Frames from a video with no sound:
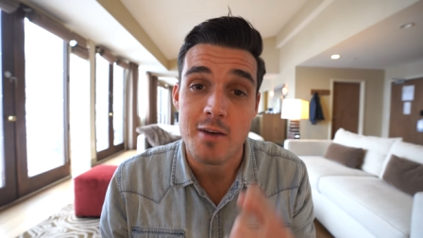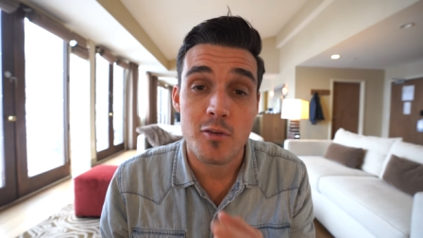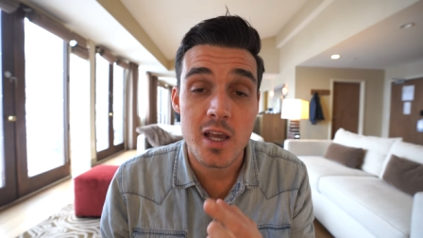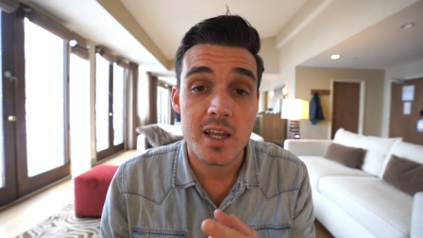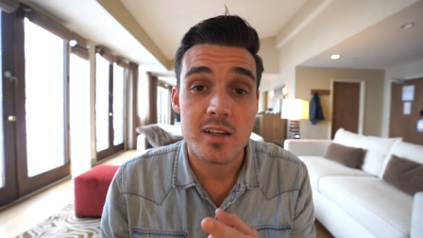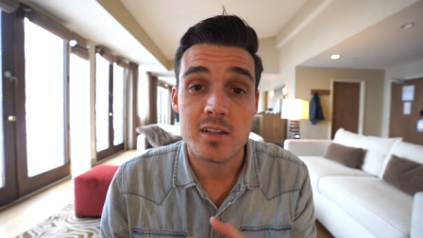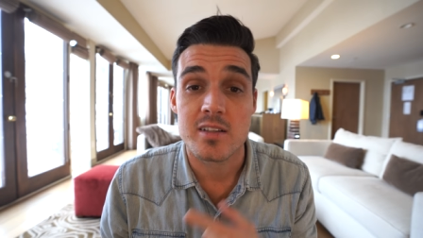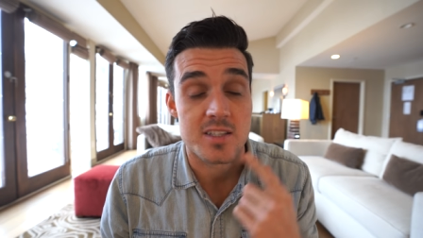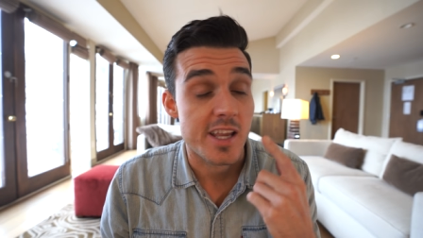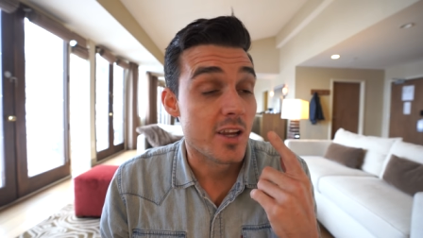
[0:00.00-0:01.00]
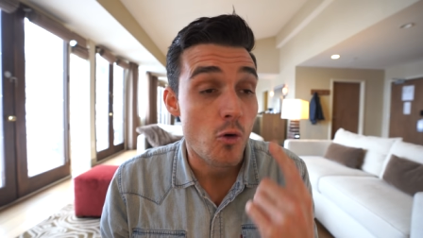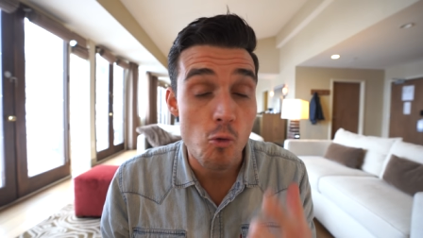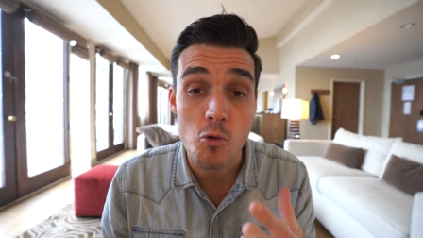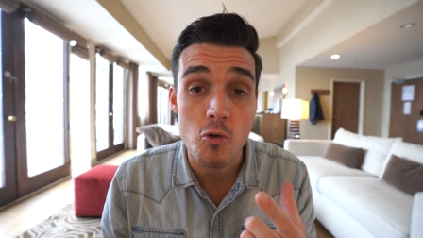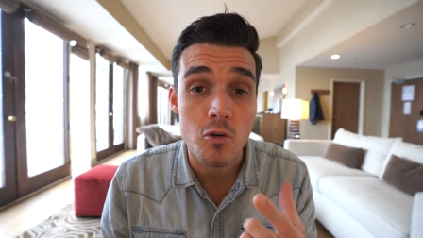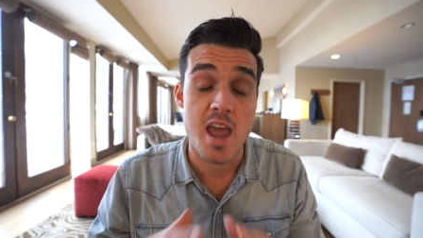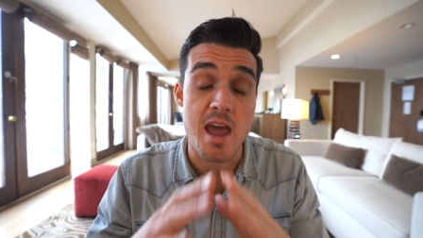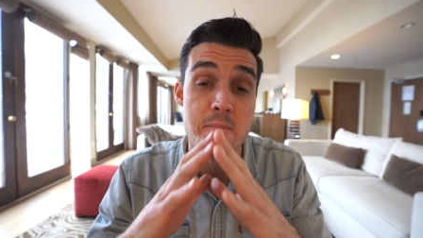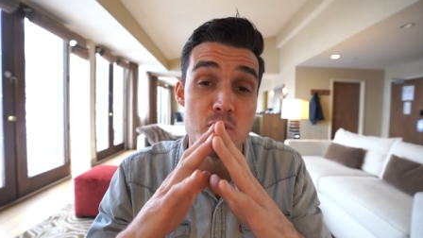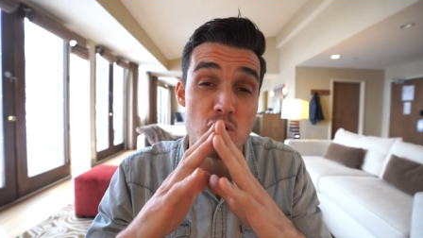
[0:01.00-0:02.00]
level headed, to stay cool,
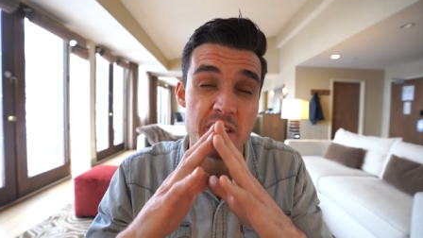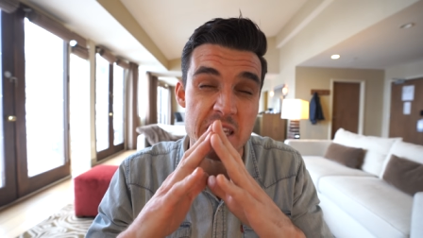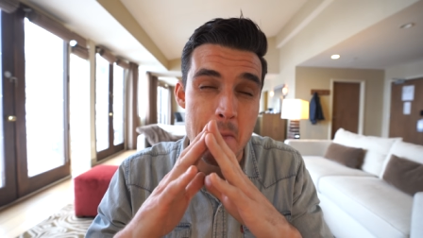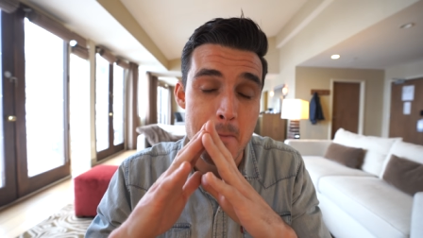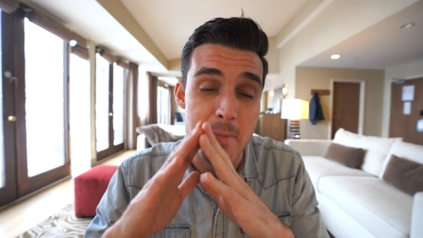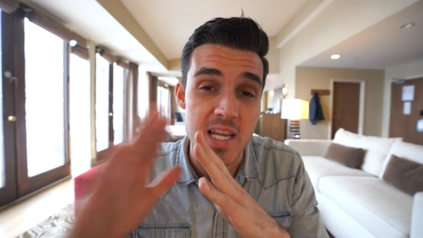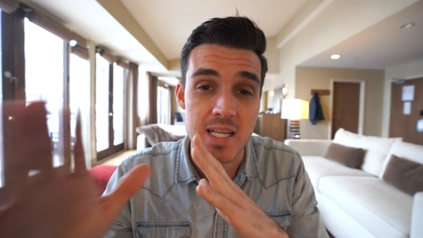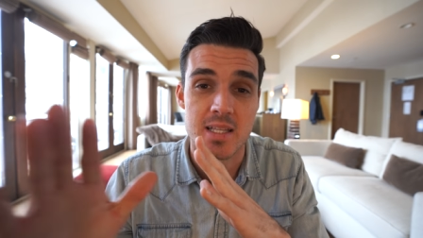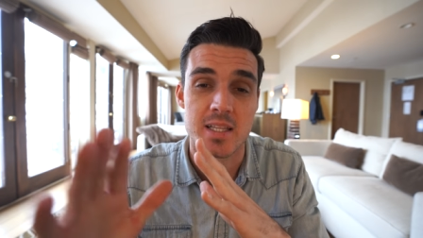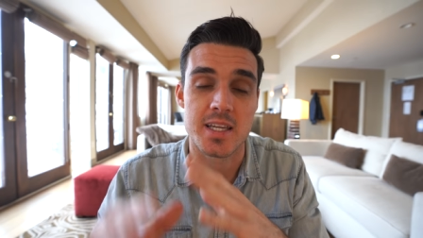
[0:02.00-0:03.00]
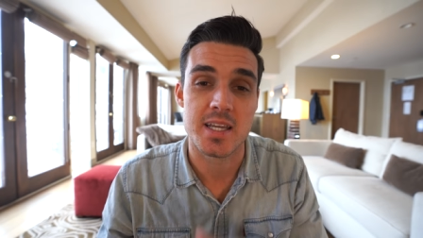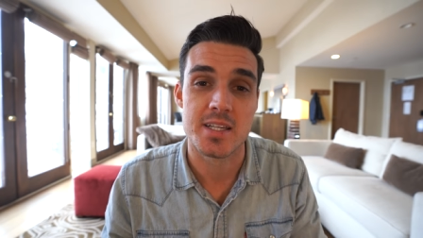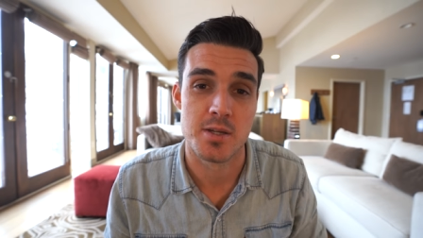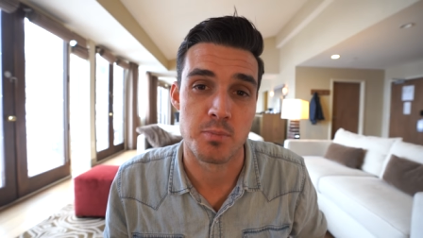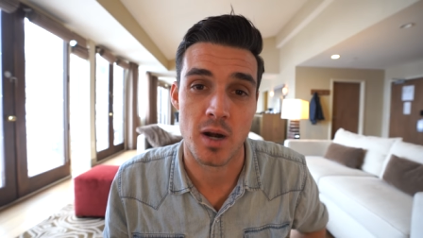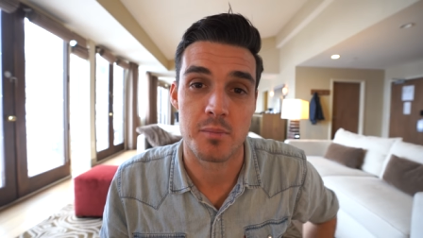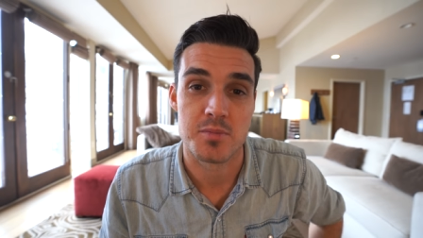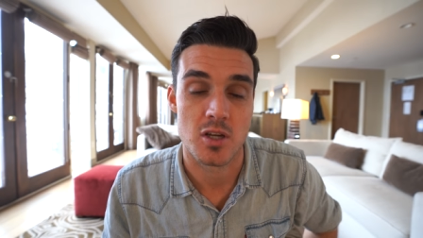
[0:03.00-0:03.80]
and move immediately into problem